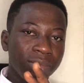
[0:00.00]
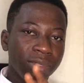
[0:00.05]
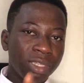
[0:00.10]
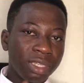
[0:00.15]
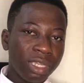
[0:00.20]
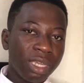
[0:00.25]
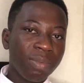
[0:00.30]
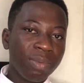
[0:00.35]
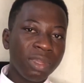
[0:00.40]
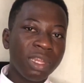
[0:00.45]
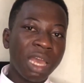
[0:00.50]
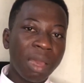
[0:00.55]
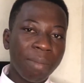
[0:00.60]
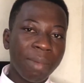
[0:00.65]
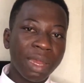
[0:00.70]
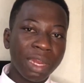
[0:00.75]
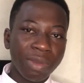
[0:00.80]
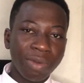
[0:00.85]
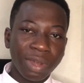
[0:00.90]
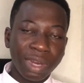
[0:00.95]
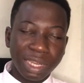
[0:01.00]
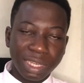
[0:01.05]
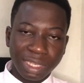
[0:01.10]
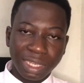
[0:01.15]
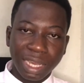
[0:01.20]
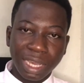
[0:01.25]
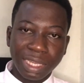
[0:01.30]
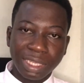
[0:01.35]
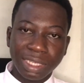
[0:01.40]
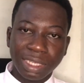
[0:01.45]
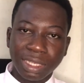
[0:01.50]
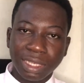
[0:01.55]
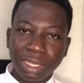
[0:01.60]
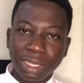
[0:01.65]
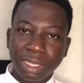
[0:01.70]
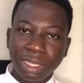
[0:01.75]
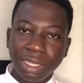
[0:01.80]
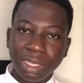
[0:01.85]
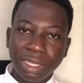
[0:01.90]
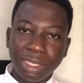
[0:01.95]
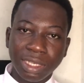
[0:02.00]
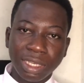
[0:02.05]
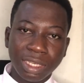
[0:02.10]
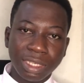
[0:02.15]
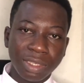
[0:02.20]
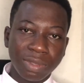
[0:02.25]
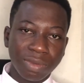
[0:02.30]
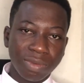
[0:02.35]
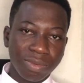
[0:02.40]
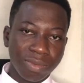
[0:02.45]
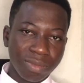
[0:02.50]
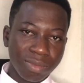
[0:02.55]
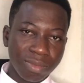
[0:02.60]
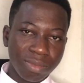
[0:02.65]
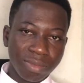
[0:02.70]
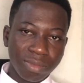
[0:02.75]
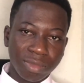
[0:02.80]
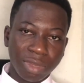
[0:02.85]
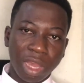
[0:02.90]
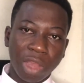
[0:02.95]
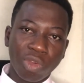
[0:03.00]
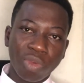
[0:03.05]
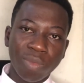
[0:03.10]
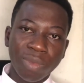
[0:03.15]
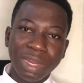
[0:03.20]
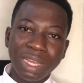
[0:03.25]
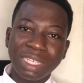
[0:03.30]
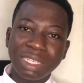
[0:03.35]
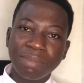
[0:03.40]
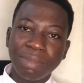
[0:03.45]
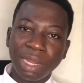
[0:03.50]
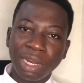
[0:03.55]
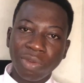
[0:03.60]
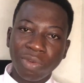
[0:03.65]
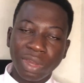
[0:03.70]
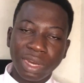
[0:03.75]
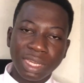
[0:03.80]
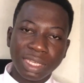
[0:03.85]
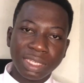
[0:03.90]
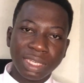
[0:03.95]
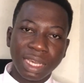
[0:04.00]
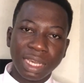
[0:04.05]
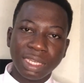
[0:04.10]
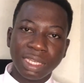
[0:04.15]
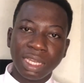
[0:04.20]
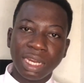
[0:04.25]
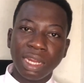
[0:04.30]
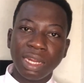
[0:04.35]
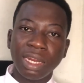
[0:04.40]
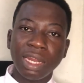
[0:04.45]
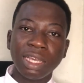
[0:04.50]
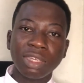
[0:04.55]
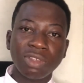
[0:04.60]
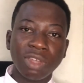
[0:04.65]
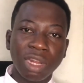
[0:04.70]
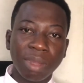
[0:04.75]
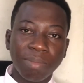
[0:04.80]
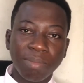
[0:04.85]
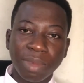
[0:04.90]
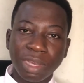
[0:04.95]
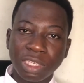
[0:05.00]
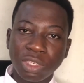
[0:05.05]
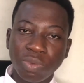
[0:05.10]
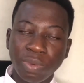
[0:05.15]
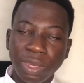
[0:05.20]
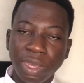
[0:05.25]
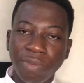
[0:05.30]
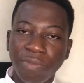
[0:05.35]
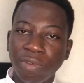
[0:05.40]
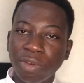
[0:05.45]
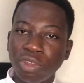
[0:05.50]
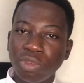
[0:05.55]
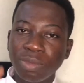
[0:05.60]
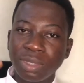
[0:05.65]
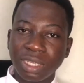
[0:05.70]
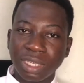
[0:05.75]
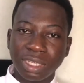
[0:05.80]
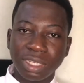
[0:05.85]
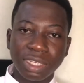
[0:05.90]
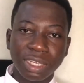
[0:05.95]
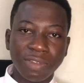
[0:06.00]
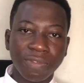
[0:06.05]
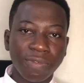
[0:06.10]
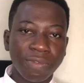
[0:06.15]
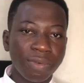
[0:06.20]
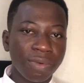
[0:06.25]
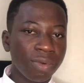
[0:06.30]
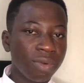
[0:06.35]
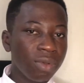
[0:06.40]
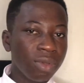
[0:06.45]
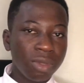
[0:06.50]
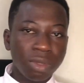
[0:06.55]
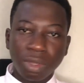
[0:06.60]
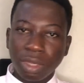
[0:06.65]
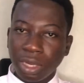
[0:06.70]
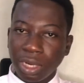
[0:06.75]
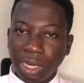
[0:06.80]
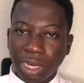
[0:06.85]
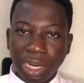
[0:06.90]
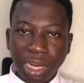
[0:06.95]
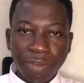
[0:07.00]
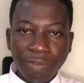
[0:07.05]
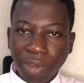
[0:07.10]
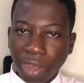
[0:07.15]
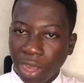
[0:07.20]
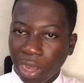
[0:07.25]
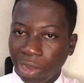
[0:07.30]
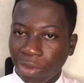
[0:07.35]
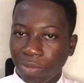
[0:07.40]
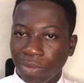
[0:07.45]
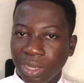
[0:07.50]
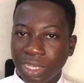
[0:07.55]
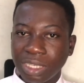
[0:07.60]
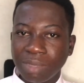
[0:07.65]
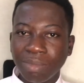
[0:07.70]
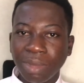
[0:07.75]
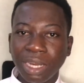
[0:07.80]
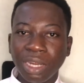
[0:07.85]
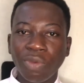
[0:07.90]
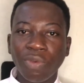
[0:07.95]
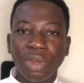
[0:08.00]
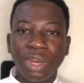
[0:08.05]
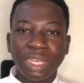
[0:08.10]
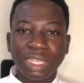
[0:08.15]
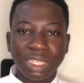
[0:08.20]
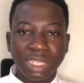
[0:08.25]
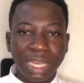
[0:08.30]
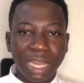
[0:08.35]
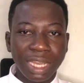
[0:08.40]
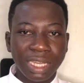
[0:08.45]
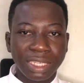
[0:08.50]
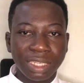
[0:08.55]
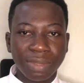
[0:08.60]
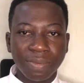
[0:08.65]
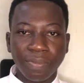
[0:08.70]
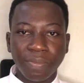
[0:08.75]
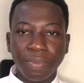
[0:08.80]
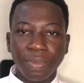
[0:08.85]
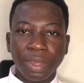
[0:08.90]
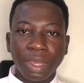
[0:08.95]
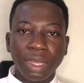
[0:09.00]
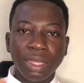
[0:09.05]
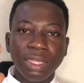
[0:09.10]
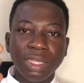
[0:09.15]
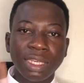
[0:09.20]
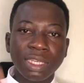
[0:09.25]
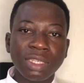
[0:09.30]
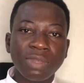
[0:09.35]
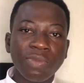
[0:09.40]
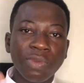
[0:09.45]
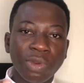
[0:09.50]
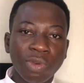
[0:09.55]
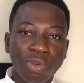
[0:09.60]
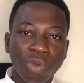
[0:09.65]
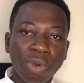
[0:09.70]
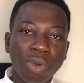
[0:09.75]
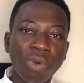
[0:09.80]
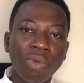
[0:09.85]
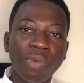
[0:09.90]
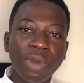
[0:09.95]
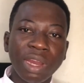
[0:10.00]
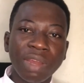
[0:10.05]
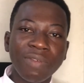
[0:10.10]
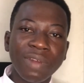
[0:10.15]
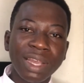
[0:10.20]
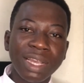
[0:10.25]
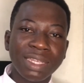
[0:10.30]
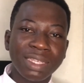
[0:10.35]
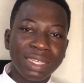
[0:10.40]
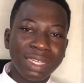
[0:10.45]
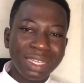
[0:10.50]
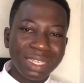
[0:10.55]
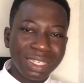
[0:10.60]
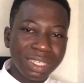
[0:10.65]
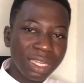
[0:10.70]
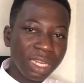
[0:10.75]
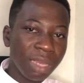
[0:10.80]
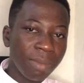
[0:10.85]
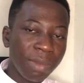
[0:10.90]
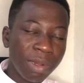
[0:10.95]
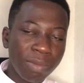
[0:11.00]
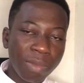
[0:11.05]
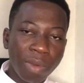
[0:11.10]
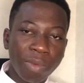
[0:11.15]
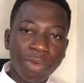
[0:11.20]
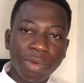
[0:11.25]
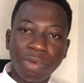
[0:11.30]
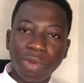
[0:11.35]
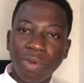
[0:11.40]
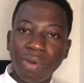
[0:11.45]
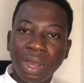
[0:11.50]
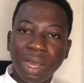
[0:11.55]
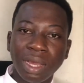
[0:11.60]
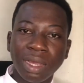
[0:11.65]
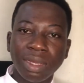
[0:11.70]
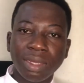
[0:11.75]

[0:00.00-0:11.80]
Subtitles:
keeping their money on the site. They just accumulate money on the site, and then that's not the best way. If you want to be successful, never accumulate money on the site. Just withdraw whenever it hits the minimum withdrawal.